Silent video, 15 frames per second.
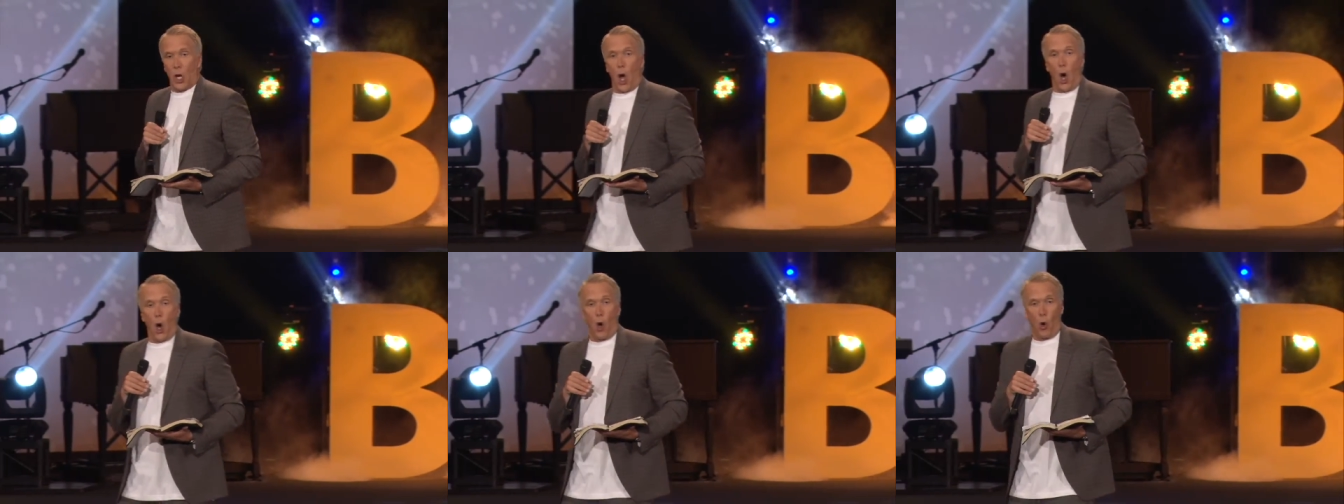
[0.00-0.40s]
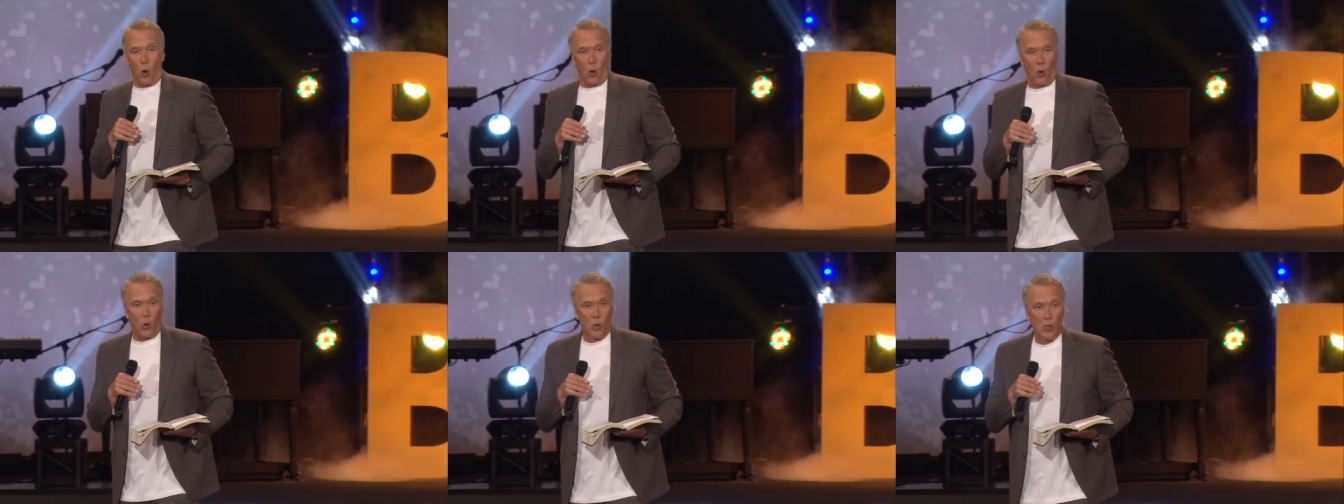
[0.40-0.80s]

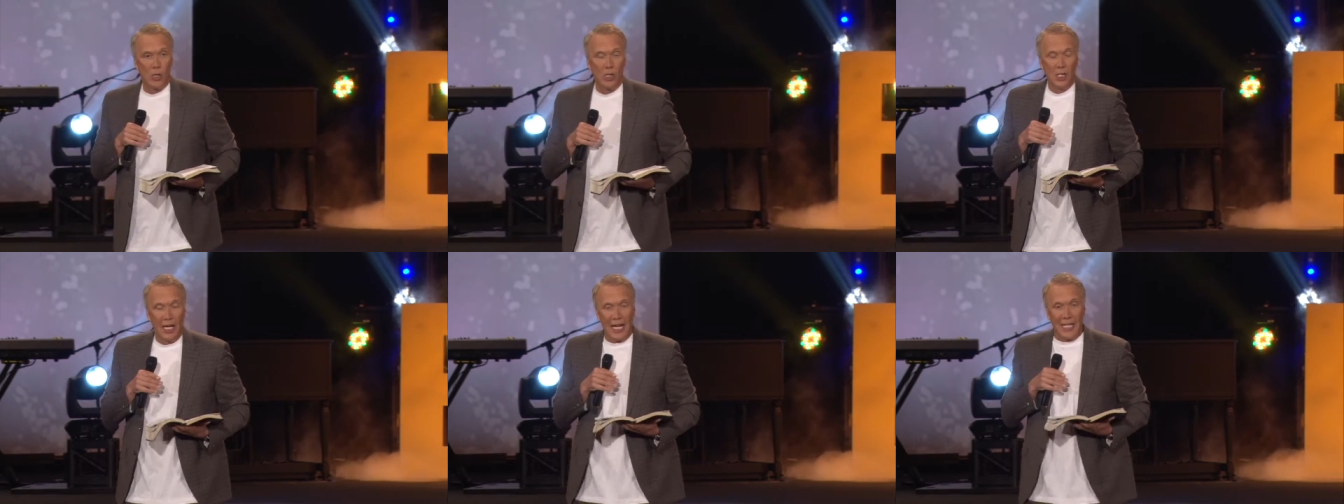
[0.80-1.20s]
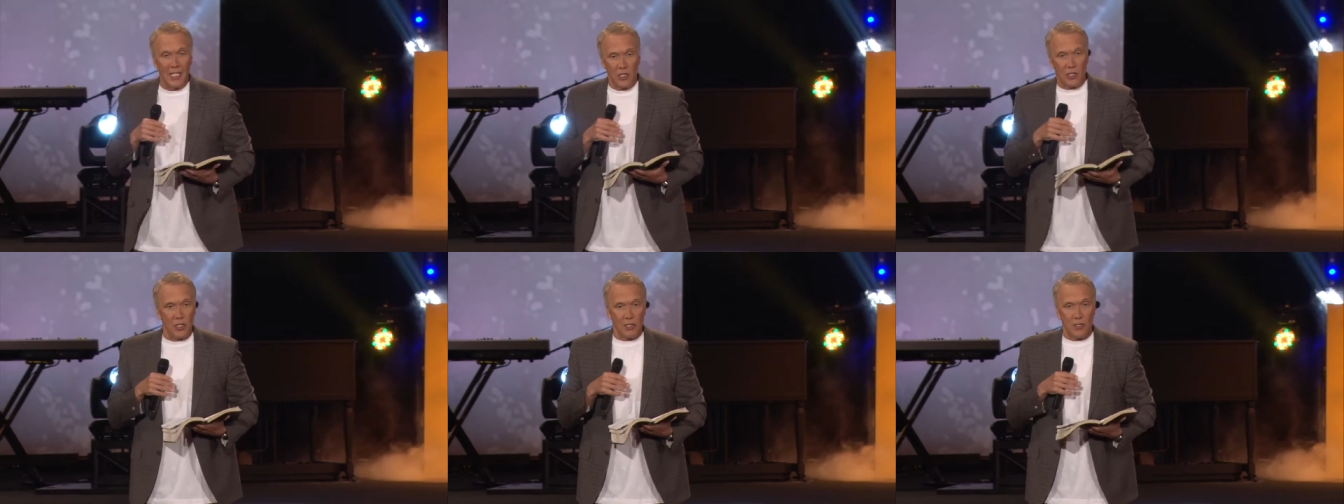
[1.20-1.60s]
hole, and
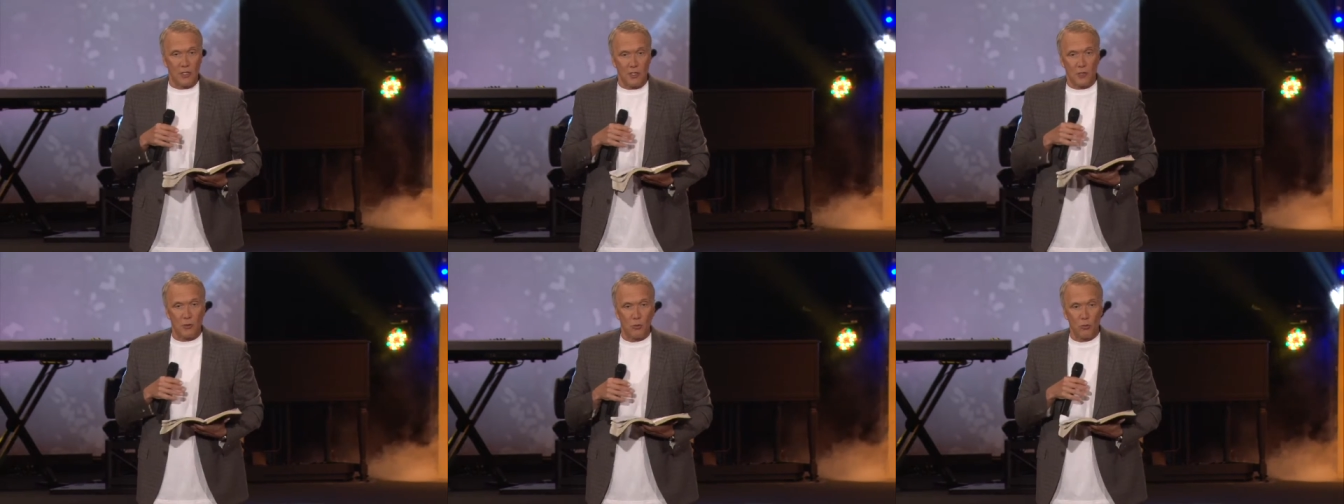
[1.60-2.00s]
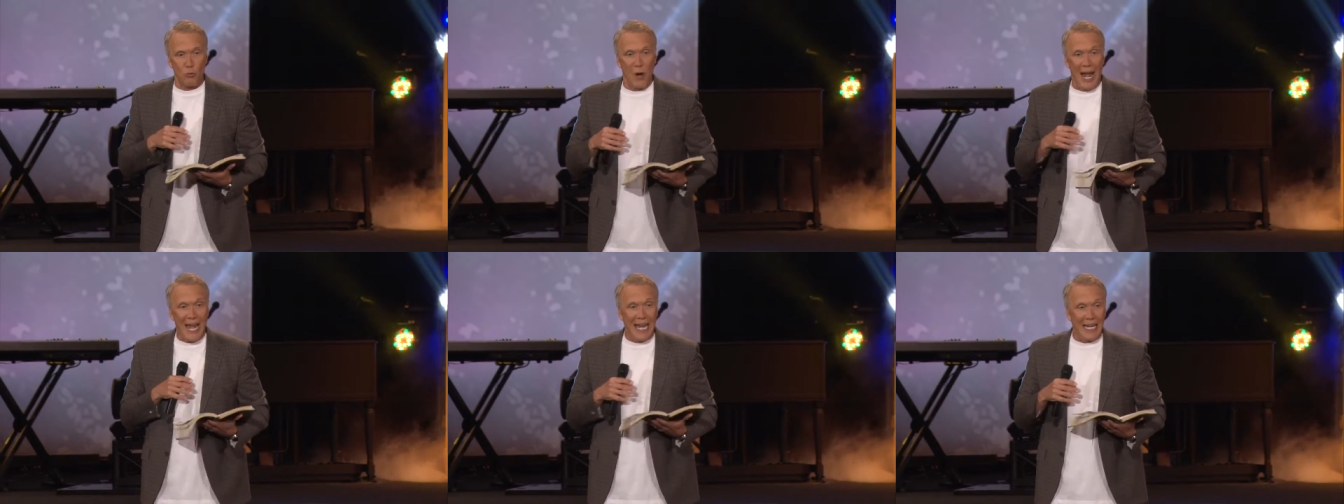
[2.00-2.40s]
it's just
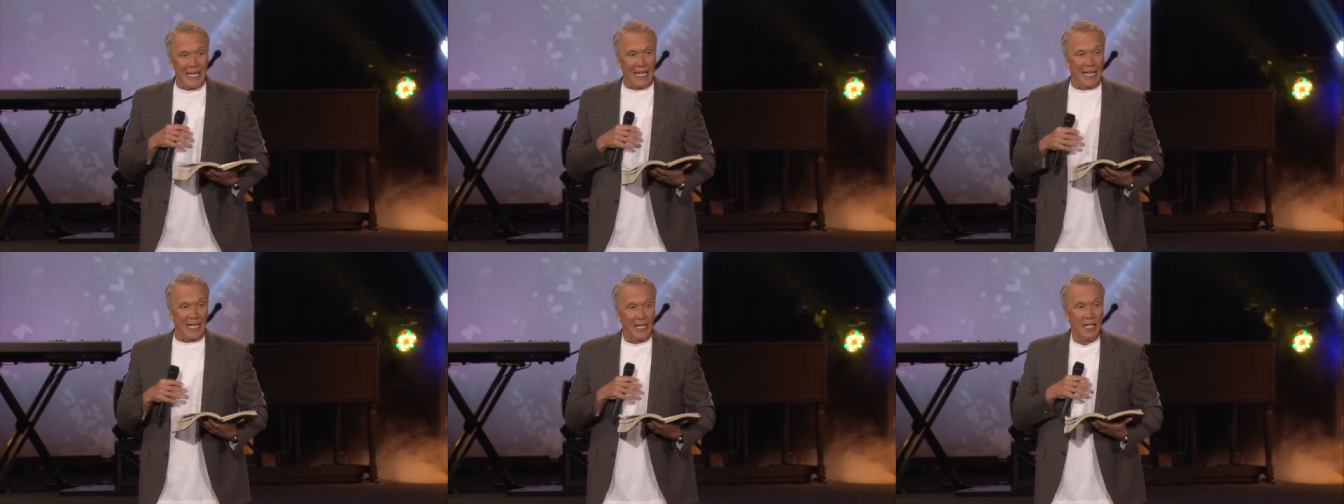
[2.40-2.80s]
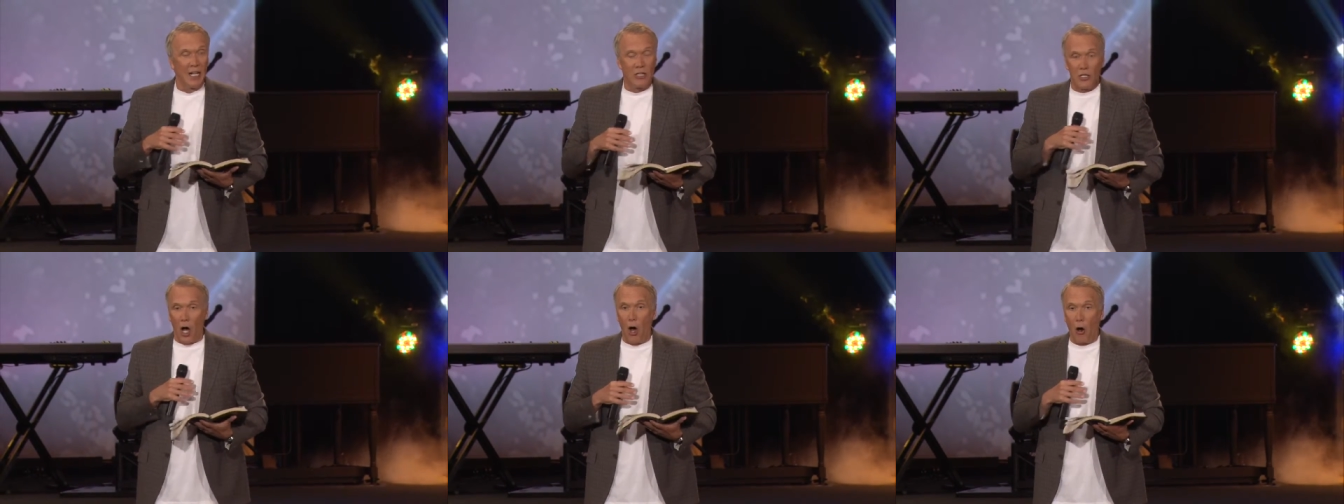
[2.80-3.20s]
straining
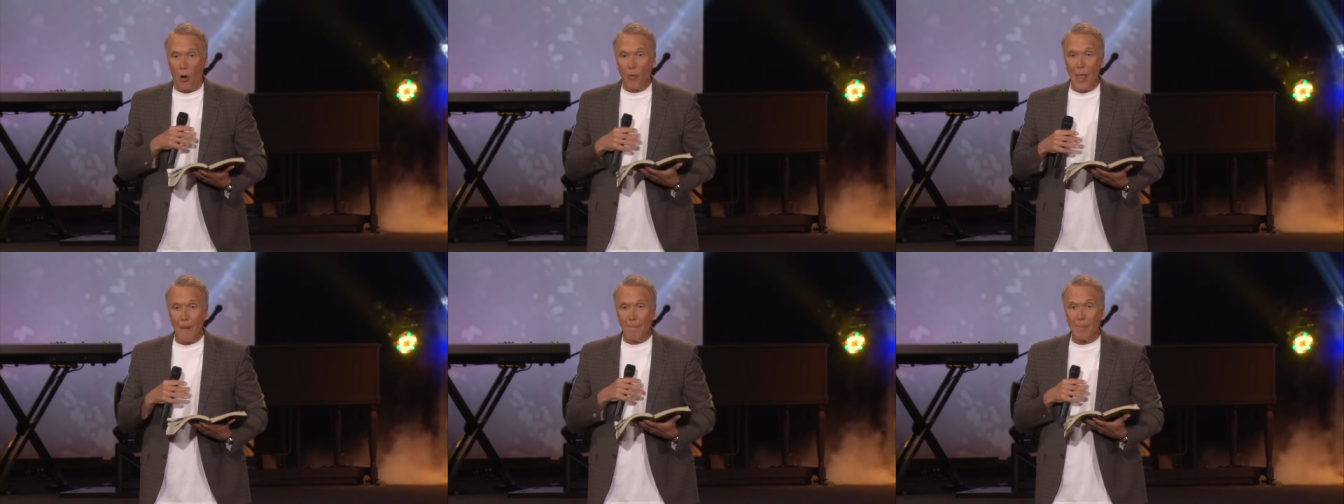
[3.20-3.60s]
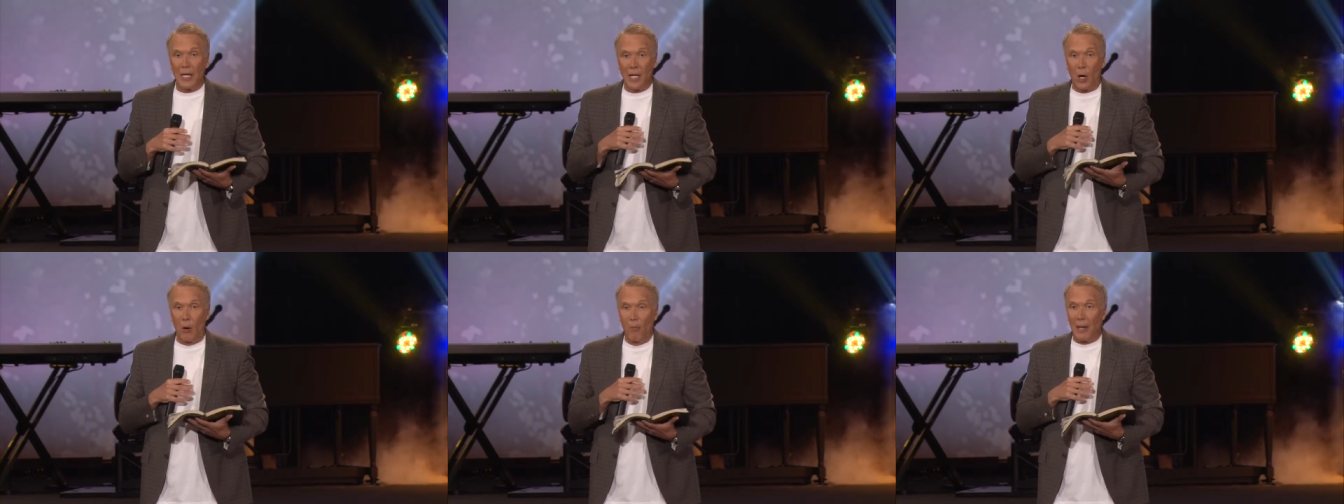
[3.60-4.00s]
to hold that
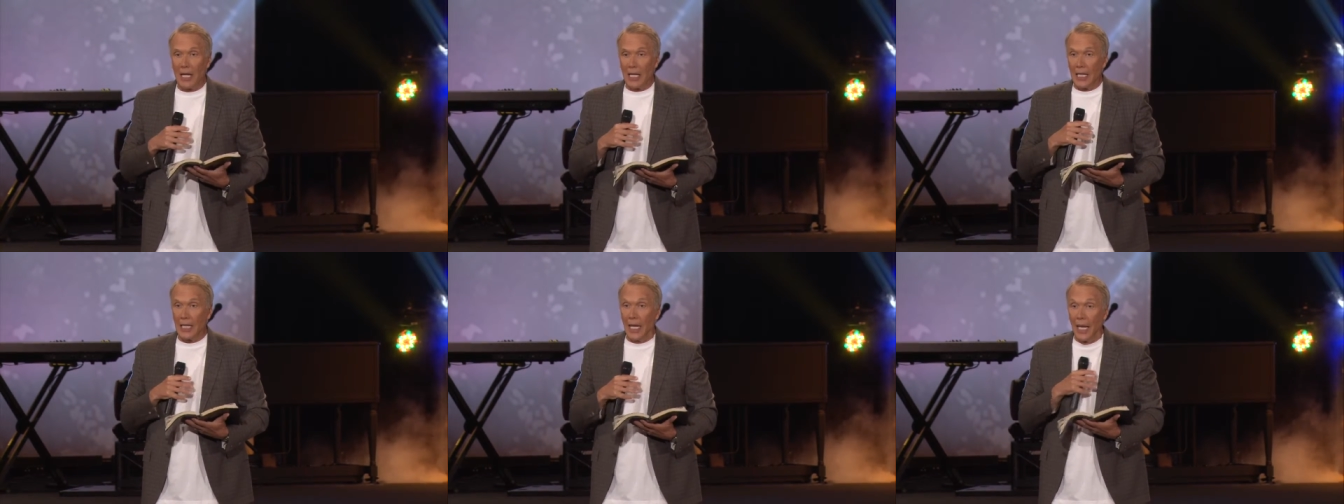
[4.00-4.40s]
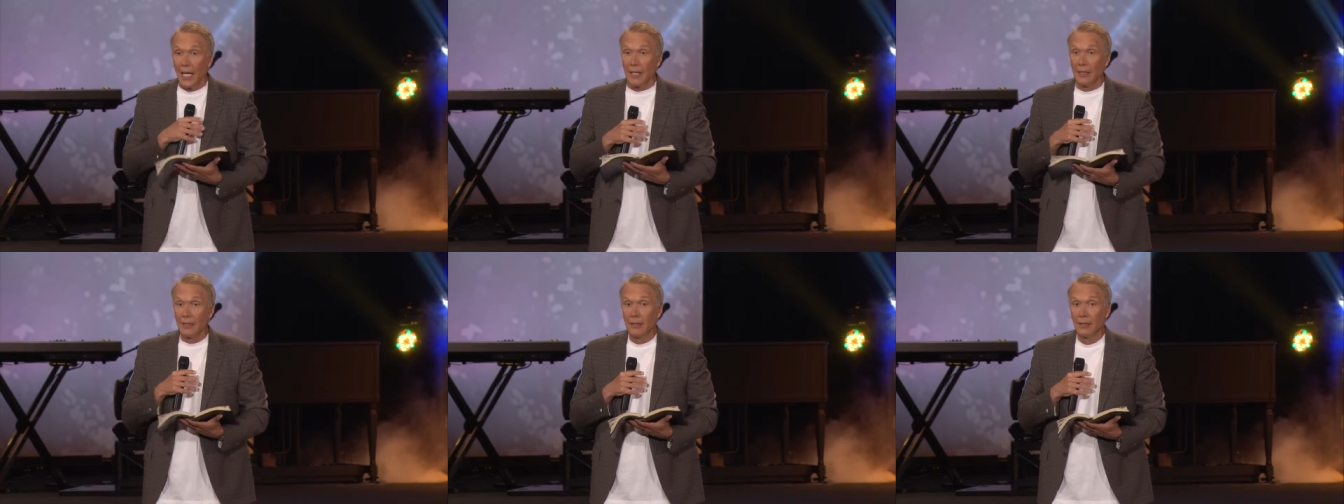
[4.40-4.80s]
big old belly
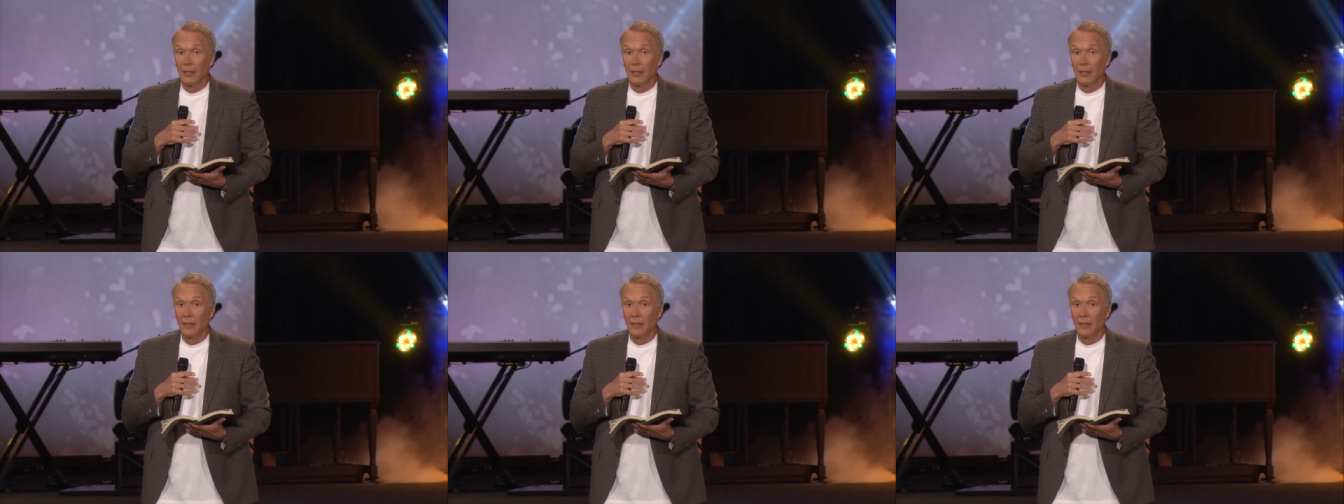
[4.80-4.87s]
in